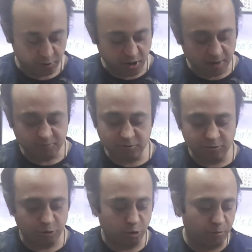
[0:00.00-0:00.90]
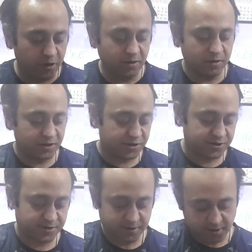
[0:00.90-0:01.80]
you have to open
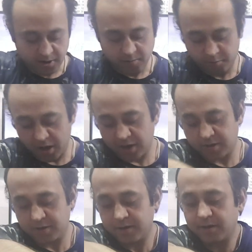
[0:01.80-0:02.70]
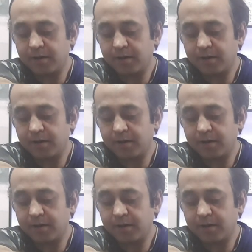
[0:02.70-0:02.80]
this part,